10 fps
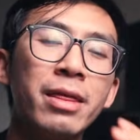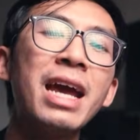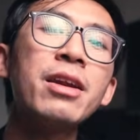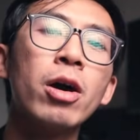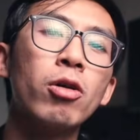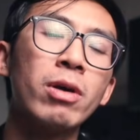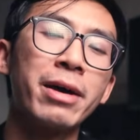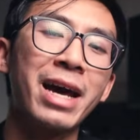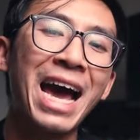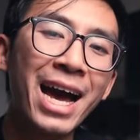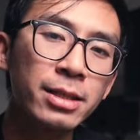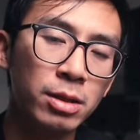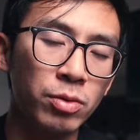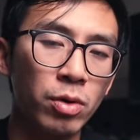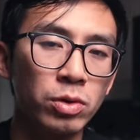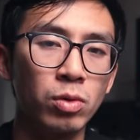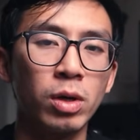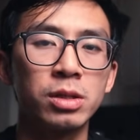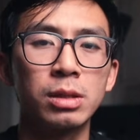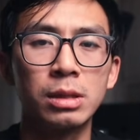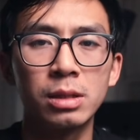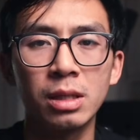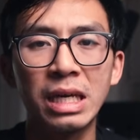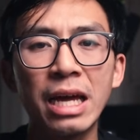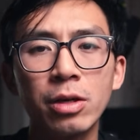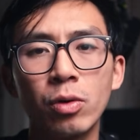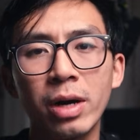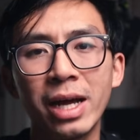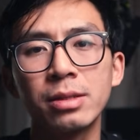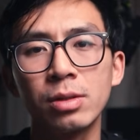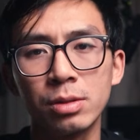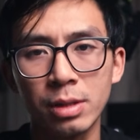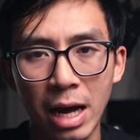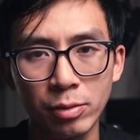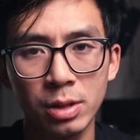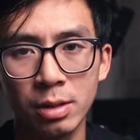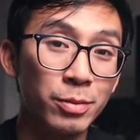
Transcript: They know how to ask you those questions to get your answers out.